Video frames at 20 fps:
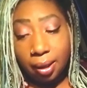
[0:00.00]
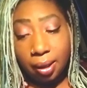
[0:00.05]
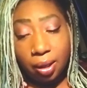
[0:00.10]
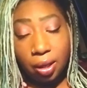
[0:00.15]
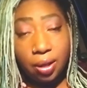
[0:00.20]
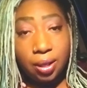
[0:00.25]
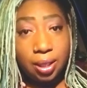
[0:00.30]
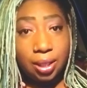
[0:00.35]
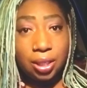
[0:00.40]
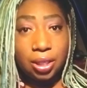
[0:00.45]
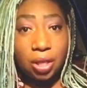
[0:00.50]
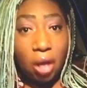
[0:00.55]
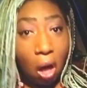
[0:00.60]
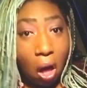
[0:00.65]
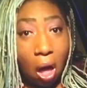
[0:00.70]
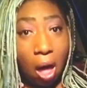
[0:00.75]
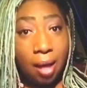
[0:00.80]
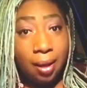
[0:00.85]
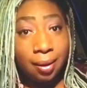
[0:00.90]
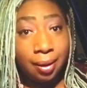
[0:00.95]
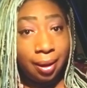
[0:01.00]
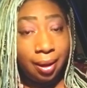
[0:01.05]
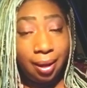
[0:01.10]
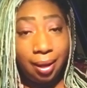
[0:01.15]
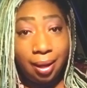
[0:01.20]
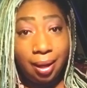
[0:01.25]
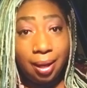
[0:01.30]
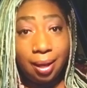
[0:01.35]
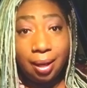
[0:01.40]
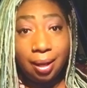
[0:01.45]
Good song,
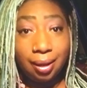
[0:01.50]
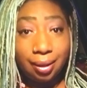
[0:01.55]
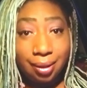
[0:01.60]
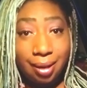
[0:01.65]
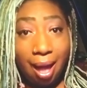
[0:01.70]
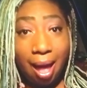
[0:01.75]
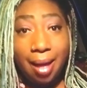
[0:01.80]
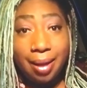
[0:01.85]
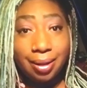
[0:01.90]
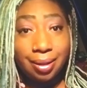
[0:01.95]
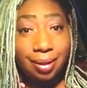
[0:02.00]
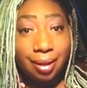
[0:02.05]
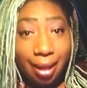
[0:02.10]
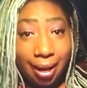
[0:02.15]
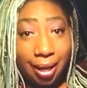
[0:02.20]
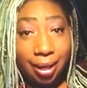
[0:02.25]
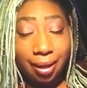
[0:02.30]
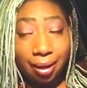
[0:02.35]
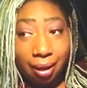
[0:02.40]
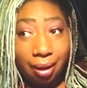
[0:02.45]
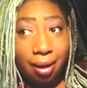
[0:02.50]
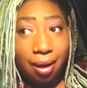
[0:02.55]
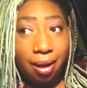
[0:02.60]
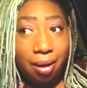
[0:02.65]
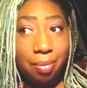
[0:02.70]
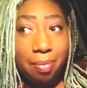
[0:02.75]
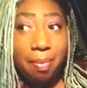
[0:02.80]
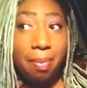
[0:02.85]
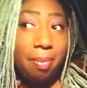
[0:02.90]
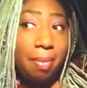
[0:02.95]
not like
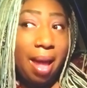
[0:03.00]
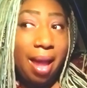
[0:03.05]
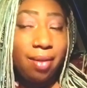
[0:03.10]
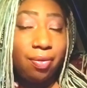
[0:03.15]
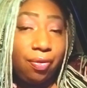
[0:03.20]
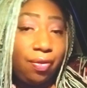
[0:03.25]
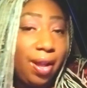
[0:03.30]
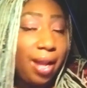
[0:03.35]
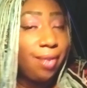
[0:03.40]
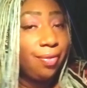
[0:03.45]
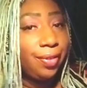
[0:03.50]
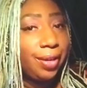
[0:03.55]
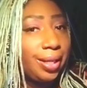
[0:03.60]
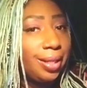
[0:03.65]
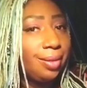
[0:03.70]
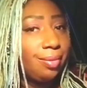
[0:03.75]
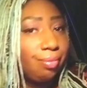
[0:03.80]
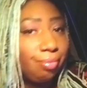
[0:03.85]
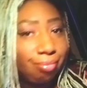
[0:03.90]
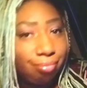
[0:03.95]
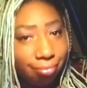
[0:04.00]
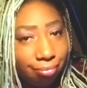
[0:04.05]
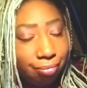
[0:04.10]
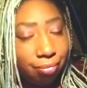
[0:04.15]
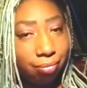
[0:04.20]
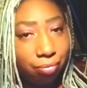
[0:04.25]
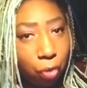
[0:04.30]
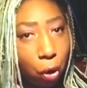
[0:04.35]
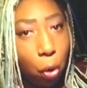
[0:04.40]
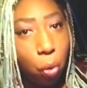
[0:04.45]
my favorite
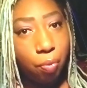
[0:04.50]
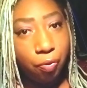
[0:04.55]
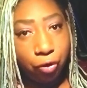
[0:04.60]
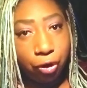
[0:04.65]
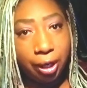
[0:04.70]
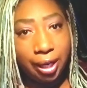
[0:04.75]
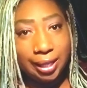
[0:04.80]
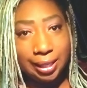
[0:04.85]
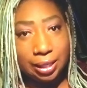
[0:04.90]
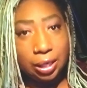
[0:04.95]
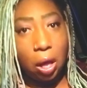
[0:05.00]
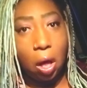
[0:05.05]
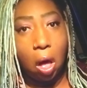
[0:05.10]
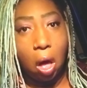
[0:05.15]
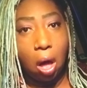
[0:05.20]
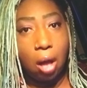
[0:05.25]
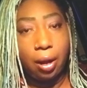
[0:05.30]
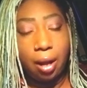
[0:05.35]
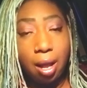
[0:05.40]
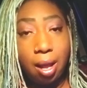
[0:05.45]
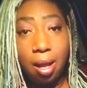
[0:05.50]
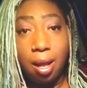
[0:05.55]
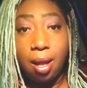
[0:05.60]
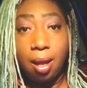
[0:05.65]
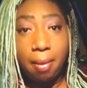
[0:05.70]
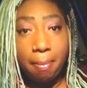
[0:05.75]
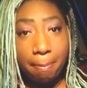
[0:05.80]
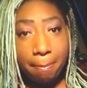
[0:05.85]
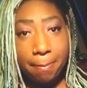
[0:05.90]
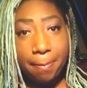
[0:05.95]
home free song,
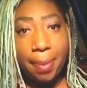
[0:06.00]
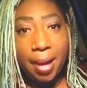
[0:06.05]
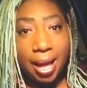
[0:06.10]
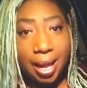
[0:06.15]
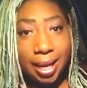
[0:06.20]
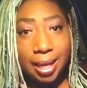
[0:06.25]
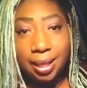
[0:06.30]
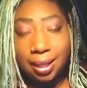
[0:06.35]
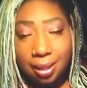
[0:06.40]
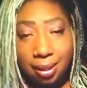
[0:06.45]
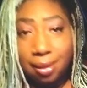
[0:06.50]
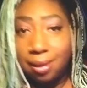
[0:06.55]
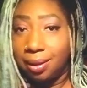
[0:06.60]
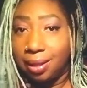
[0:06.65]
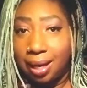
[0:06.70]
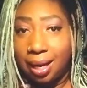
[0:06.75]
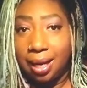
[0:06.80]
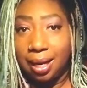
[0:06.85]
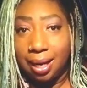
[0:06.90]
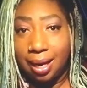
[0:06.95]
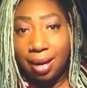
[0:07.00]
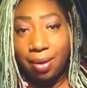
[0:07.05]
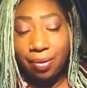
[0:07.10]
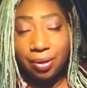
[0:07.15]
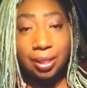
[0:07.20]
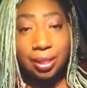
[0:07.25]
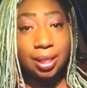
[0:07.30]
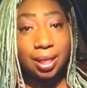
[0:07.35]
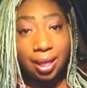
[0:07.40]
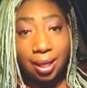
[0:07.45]
but it
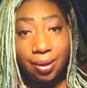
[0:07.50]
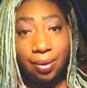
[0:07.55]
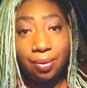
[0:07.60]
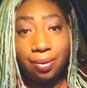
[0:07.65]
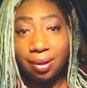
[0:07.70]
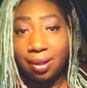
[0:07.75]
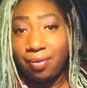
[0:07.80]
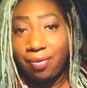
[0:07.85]
was cute.